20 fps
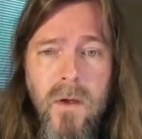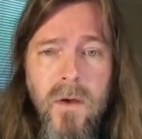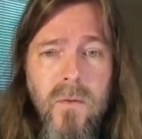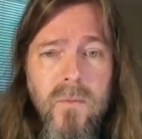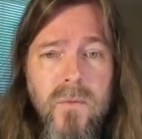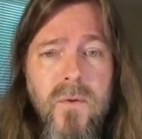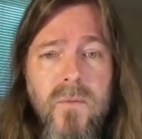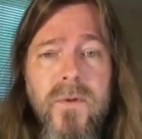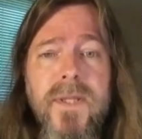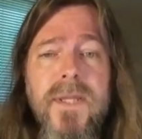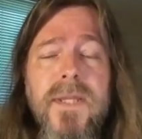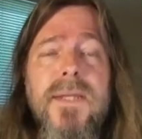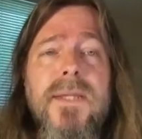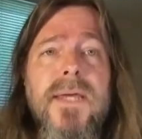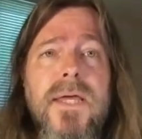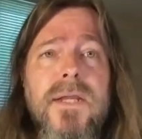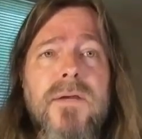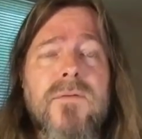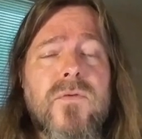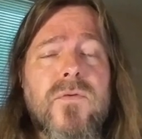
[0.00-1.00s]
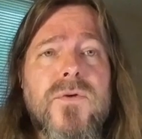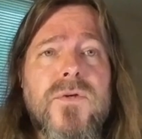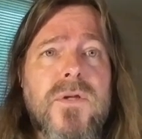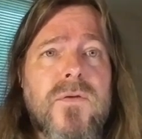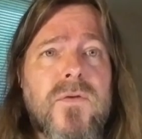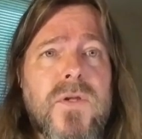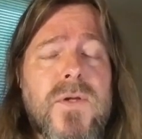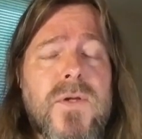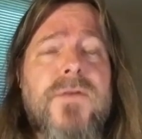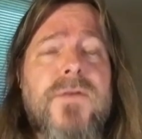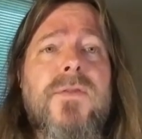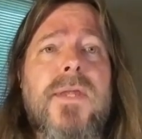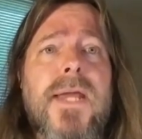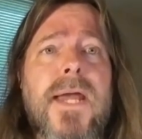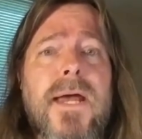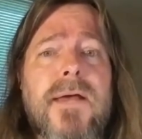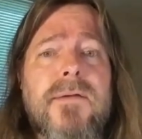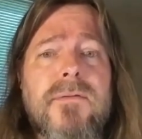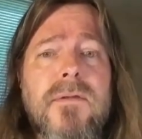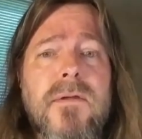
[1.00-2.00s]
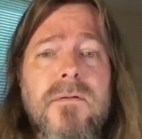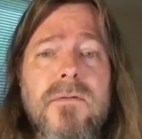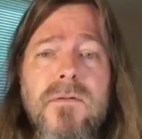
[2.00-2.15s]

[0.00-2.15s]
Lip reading: Well, we need to get a version of Unix that has this.